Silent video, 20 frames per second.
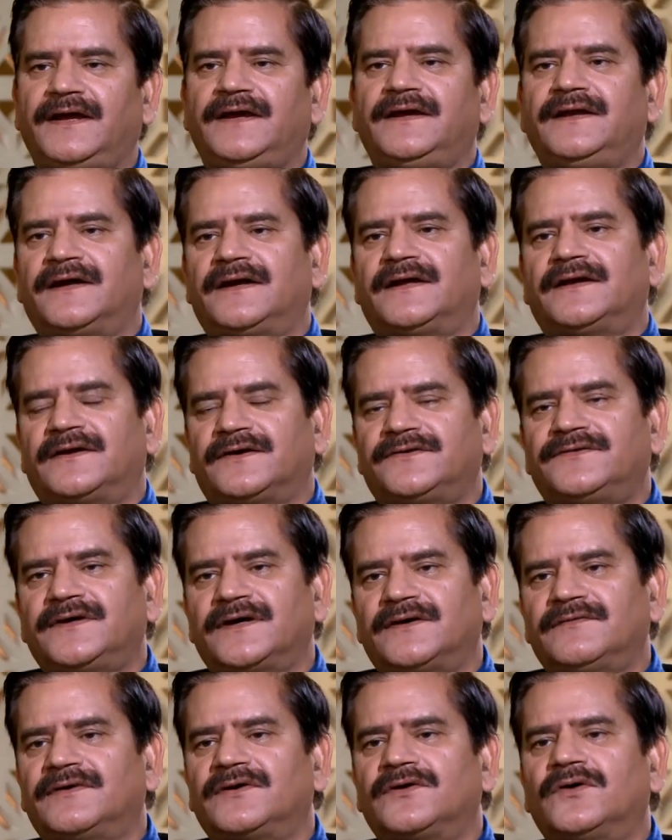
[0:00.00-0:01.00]
India and
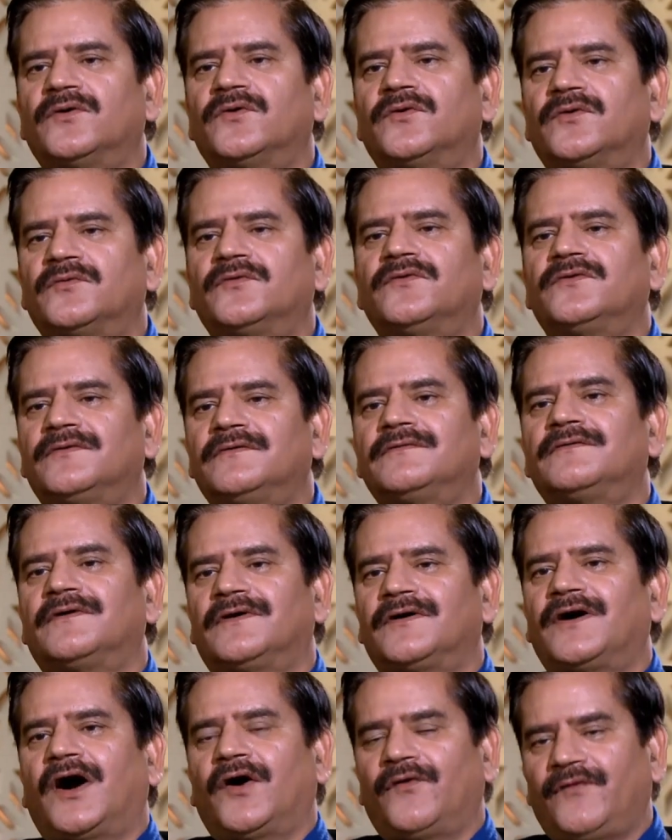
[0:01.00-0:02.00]
Russia will go
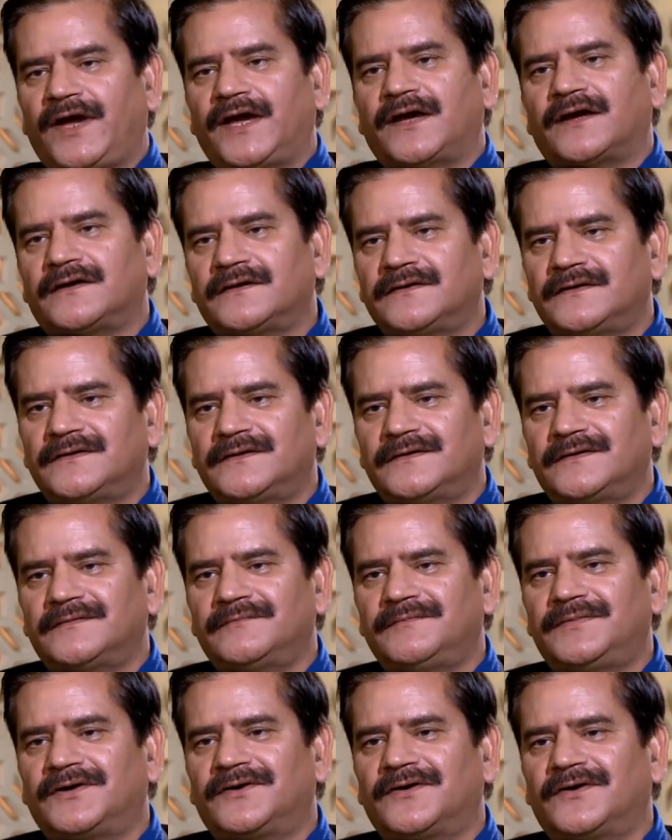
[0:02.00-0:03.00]
away
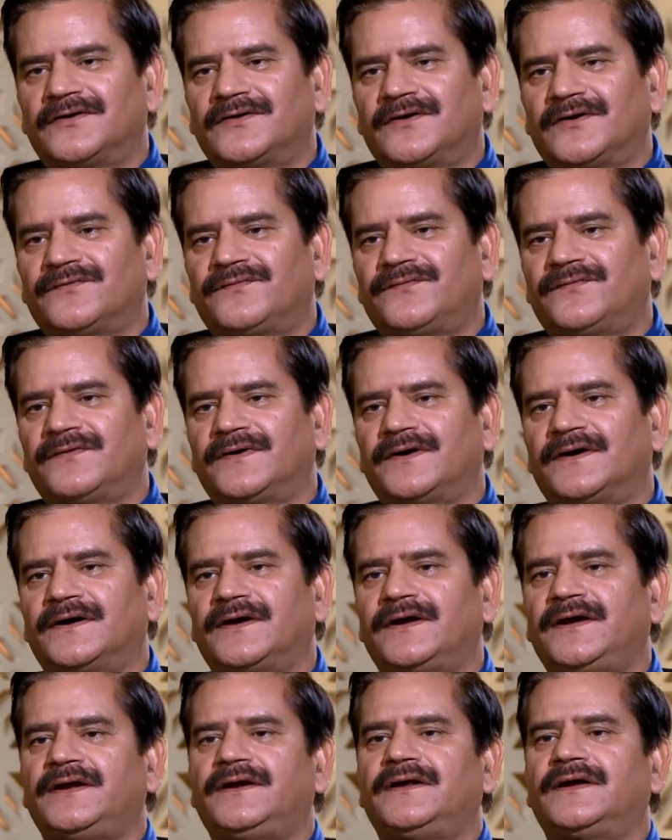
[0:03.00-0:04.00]
because of uh,
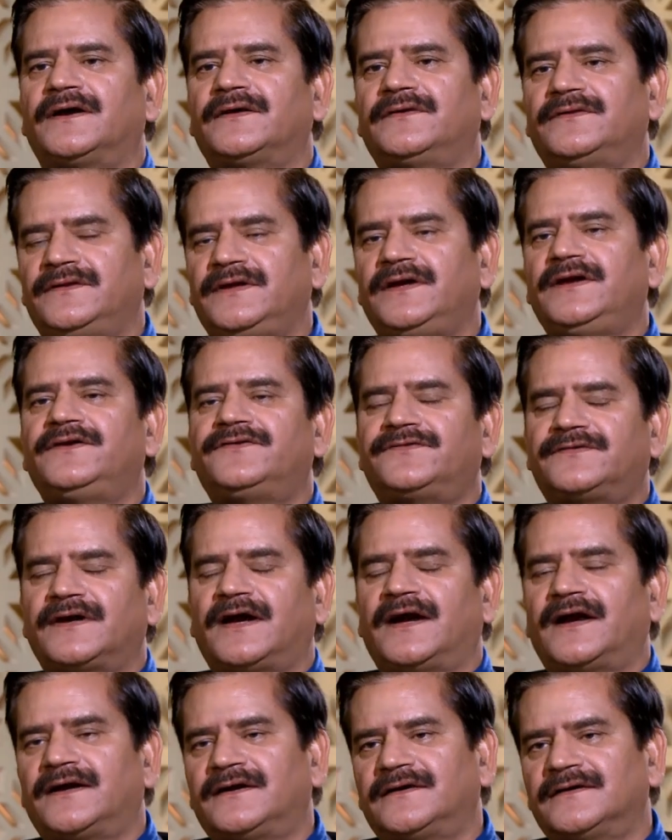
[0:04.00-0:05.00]
India's needs
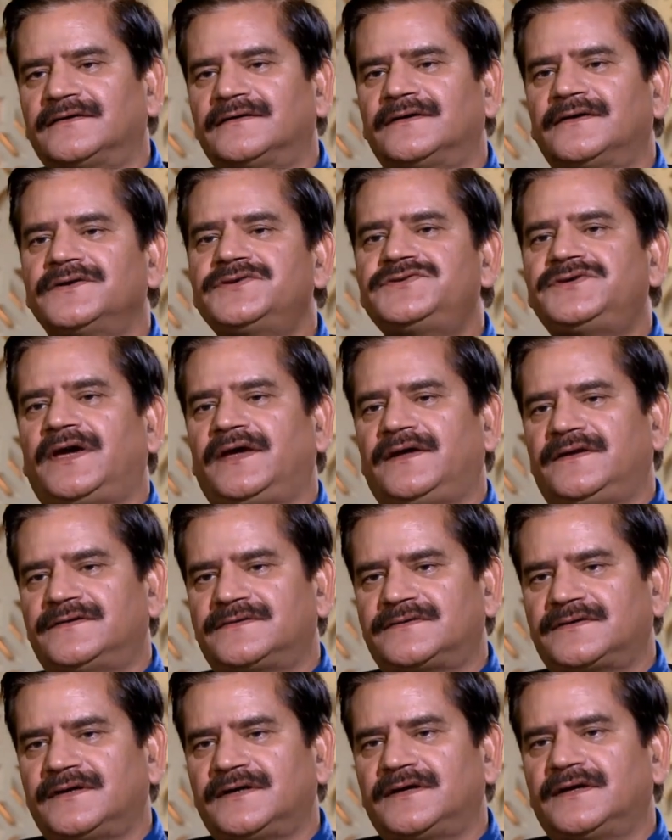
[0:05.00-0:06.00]
had uh,
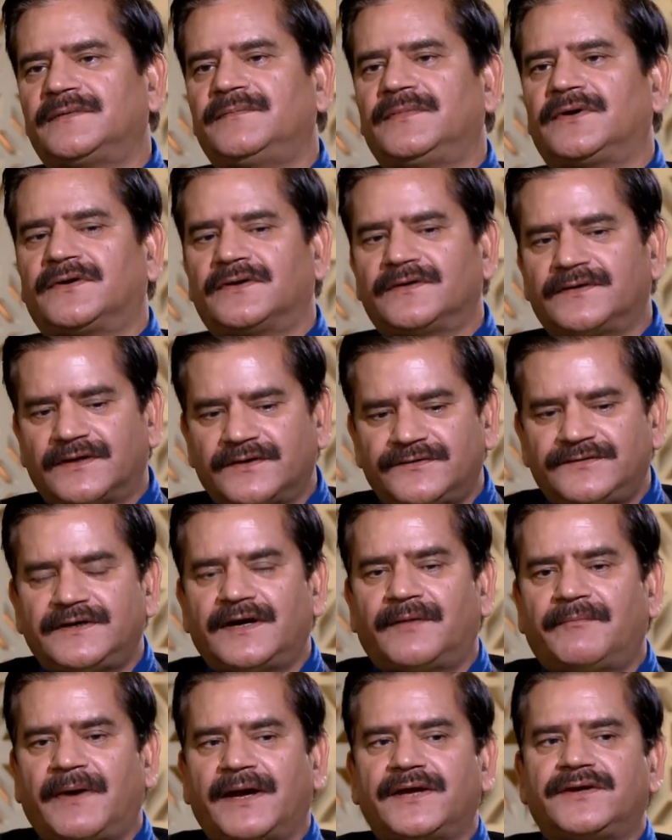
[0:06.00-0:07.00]
changed because
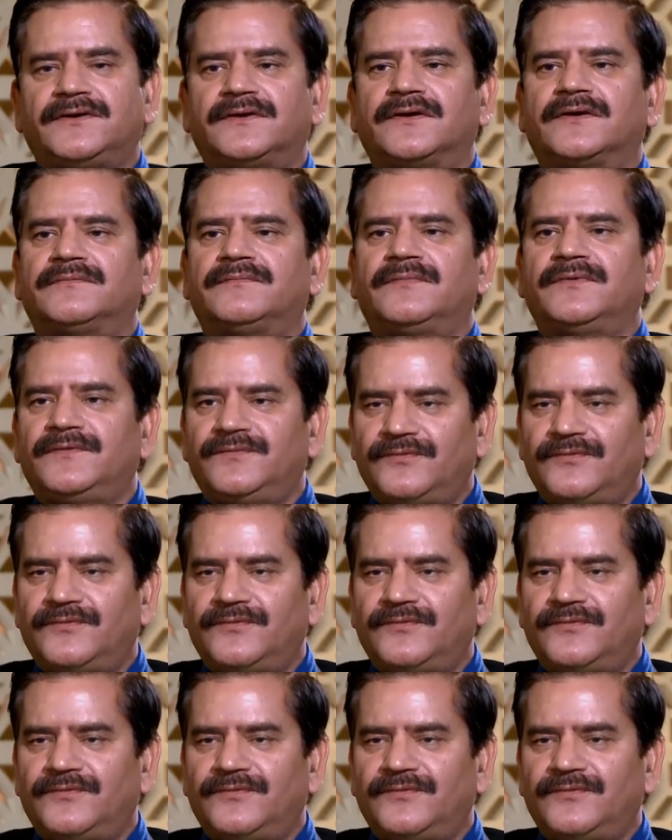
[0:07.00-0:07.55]
Russia might not be